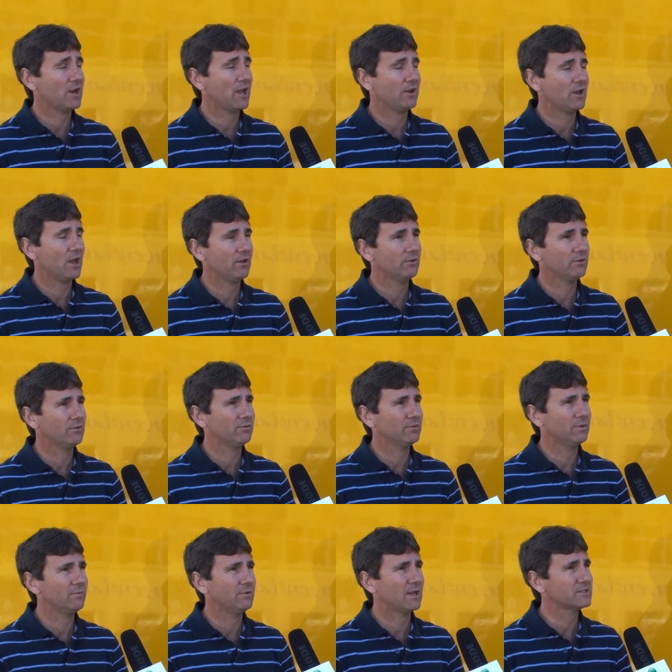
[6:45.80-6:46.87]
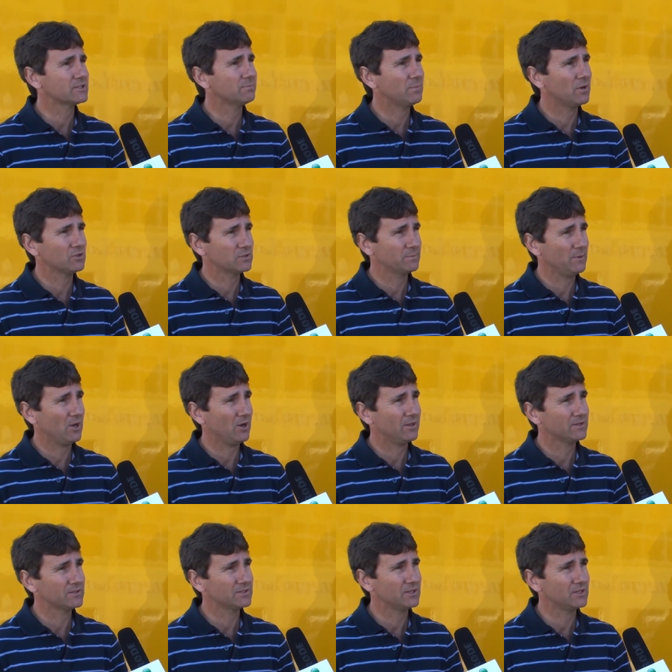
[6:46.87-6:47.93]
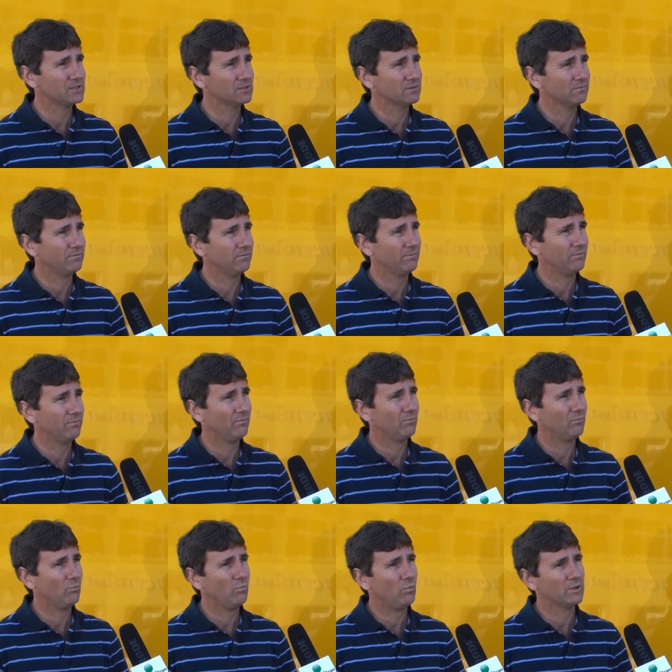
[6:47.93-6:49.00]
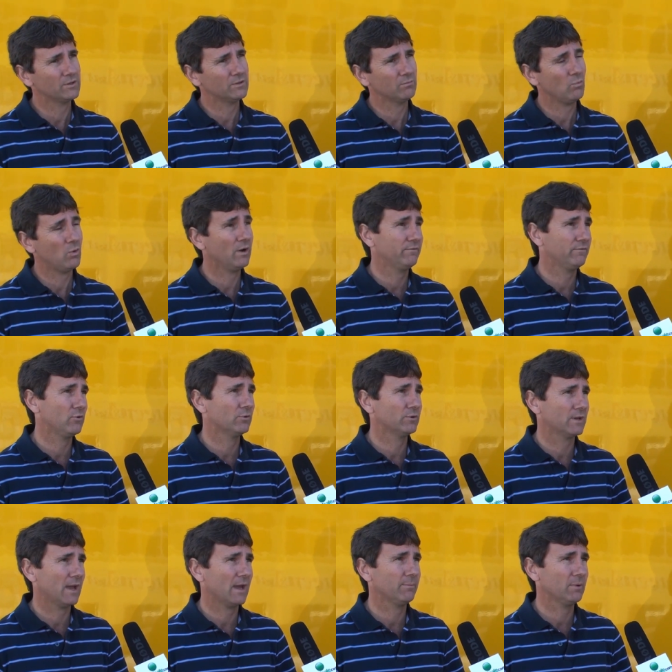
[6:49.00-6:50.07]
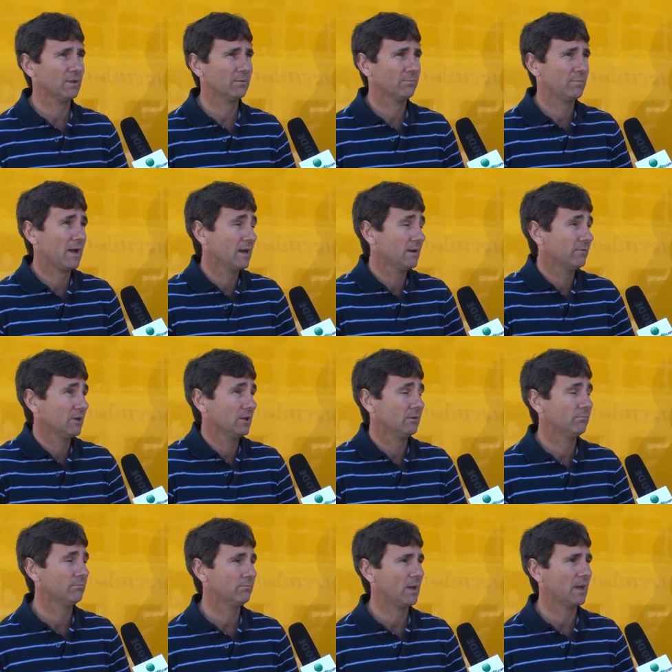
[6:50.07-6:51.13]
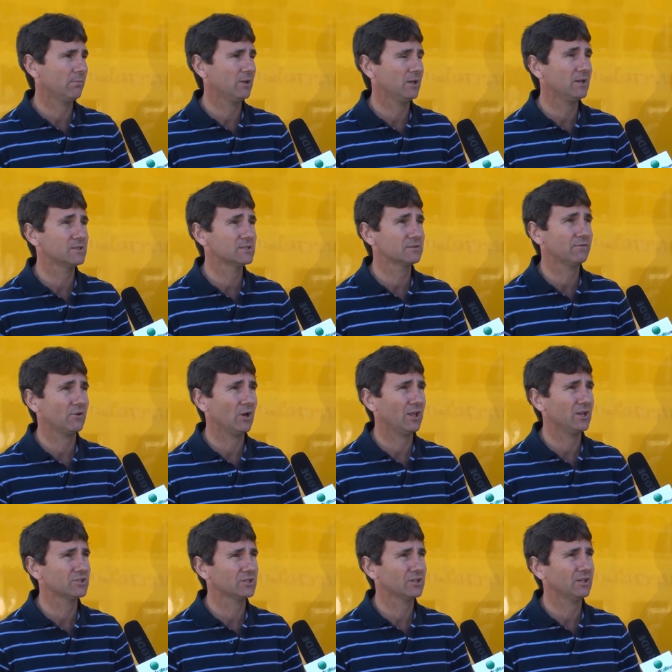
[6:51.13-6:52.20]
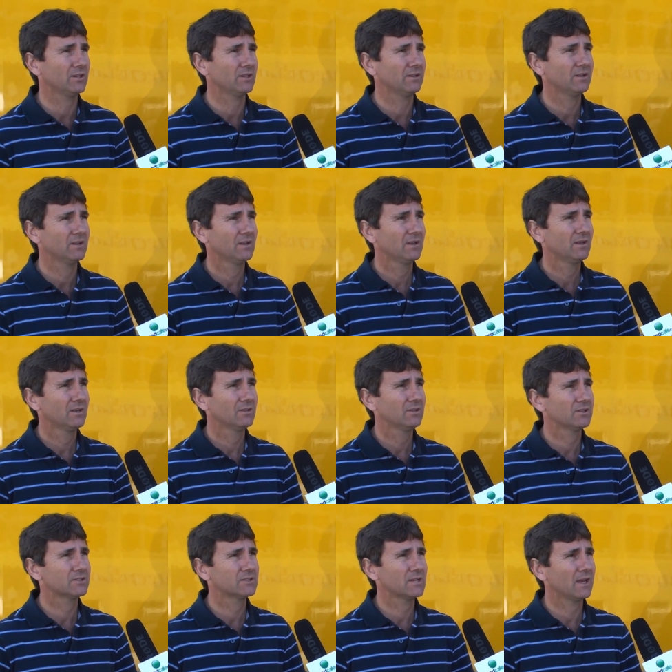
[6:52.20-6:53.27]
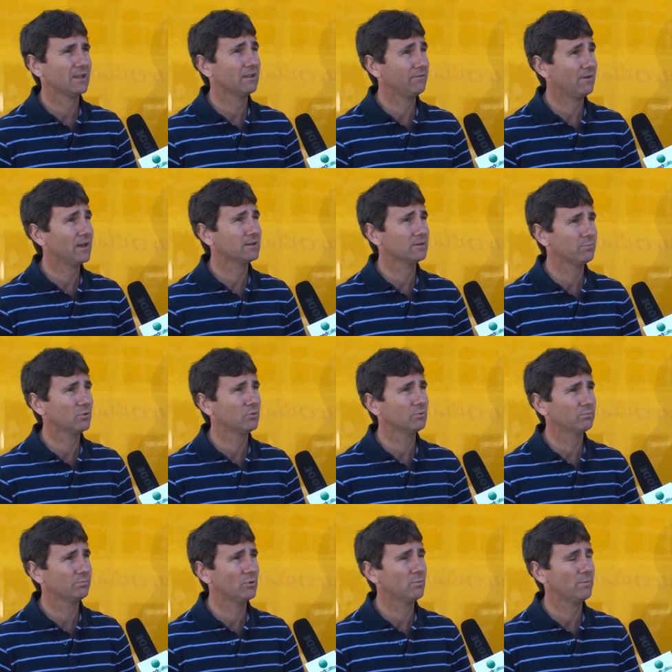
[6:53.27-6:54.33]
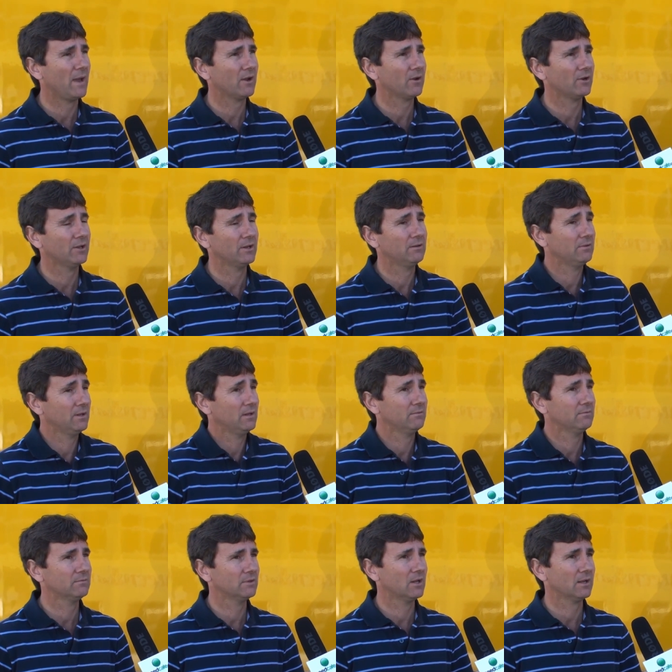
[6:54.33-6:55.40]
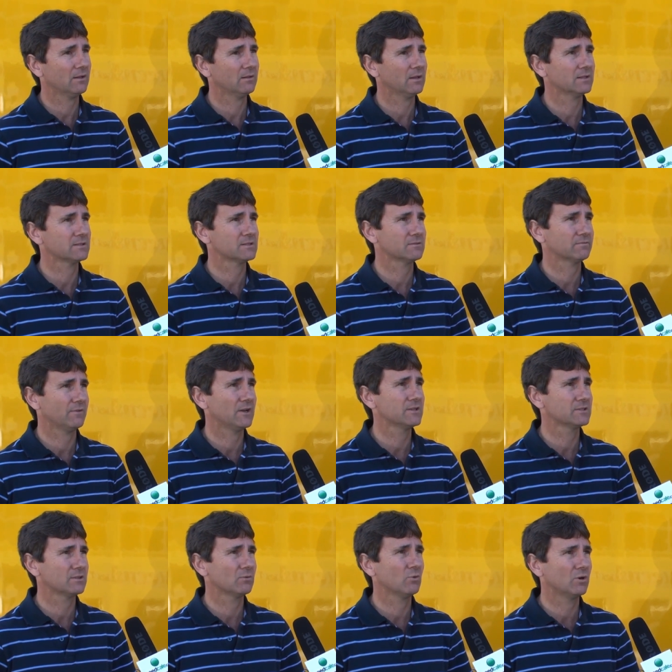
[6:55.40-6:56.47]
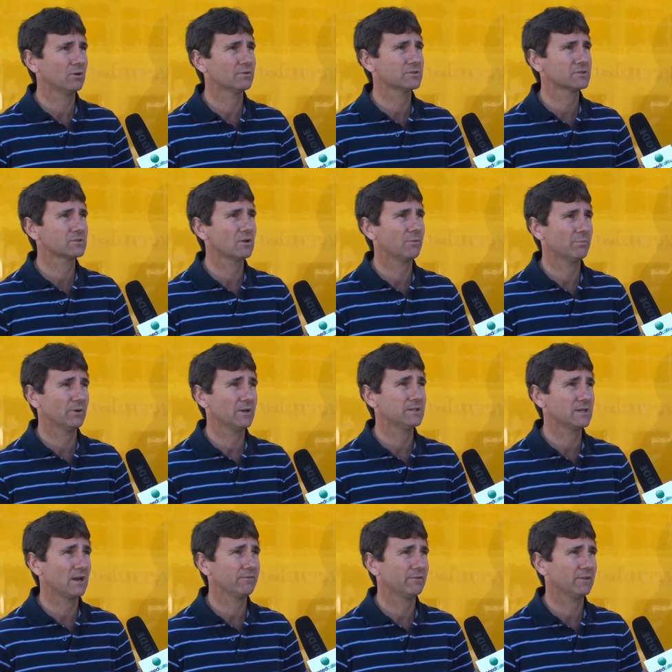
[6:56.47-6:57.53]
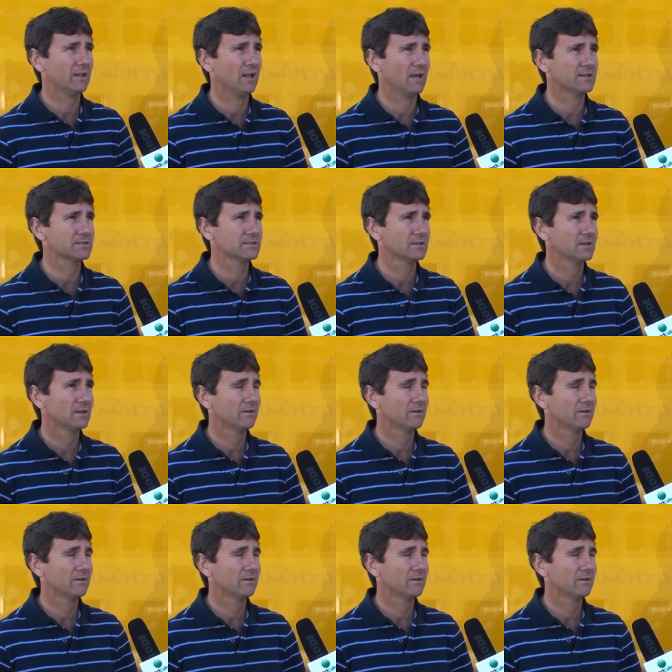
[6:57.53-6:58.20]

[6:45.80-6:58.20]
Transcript: I don't know the, the nuts and bolts behind the scenes of what why Ford can't be a part of it and maybe it is financially that that uh, they've had to pull pull back on it. And, and, like, let's face it, the world has got pretty tough in the last